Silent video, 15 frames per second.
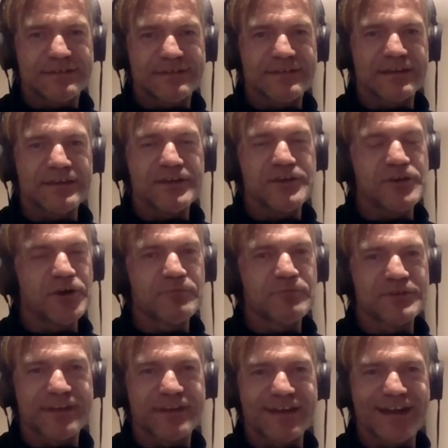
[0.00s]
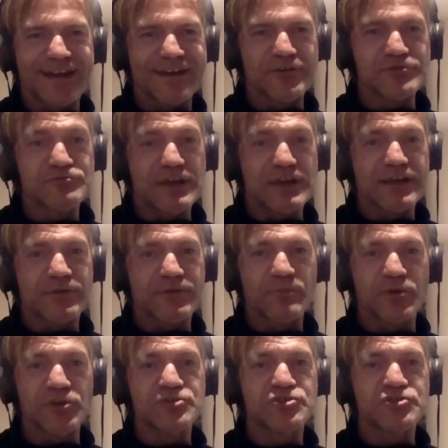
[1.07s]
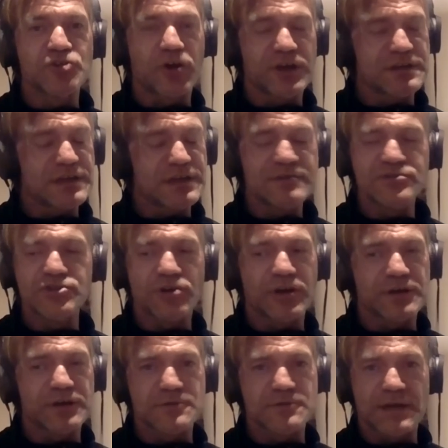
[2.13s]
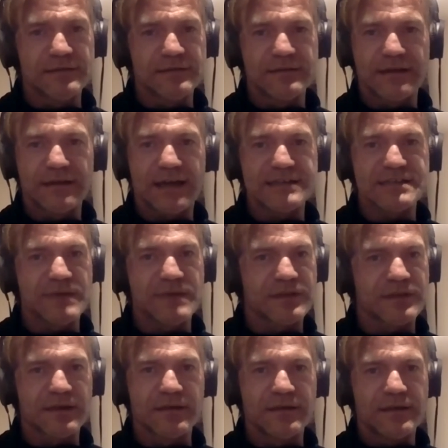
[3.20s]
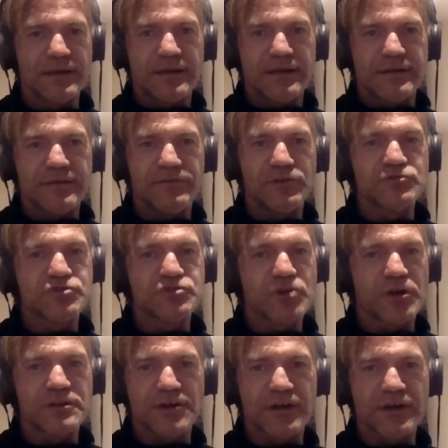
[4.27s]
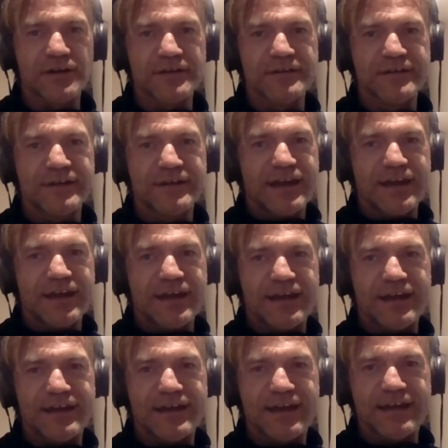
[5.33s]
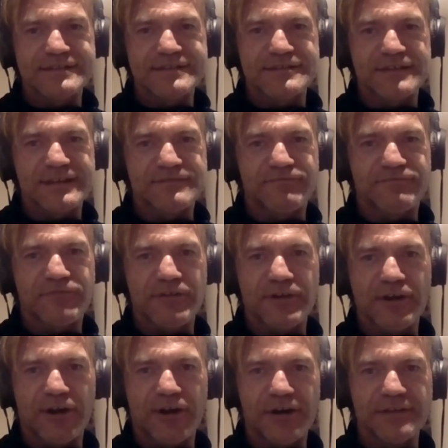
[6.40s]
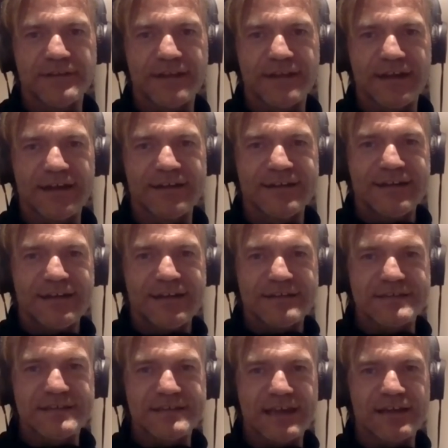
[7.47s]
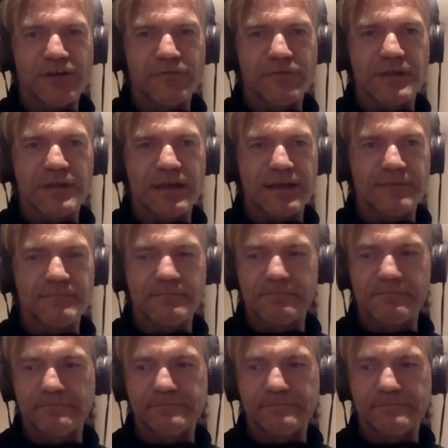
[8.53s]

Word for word: You think you're young, but uh, it goes really quick. But you enjoy it. You need to enjoy it as well. That's the main thing. If you don't enjoy the soccer, uh, it's, it's very hard uh, to stay in love with the game.